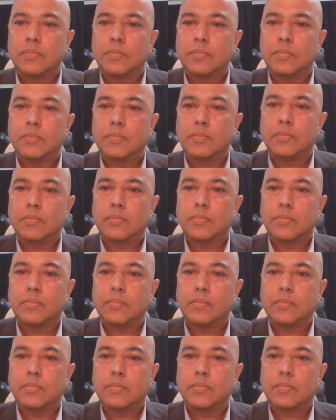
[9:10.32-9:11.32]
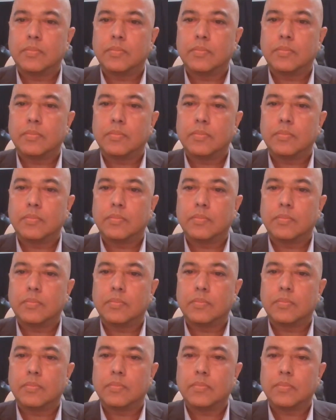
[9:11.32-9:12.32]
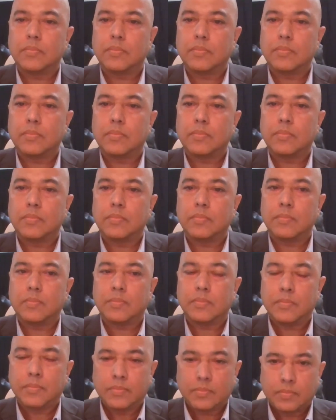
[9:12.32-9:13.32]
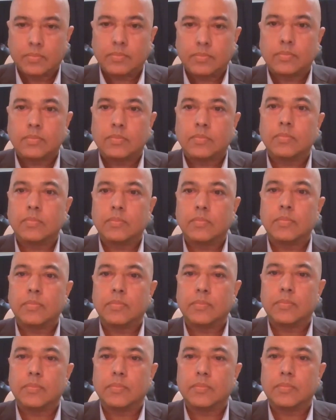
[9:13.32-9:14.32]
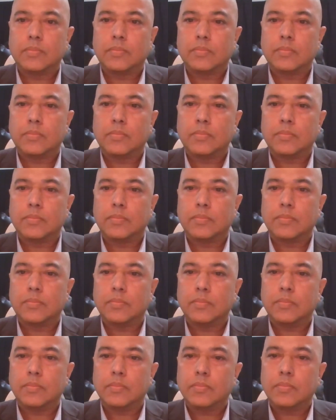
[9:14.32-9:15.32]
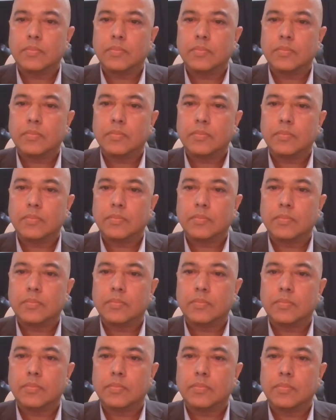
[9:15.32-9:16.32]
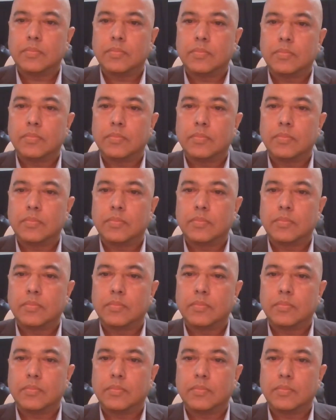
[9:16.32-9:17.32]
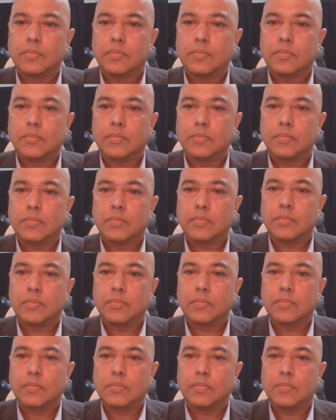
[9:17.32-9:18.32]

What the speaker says: [no speech]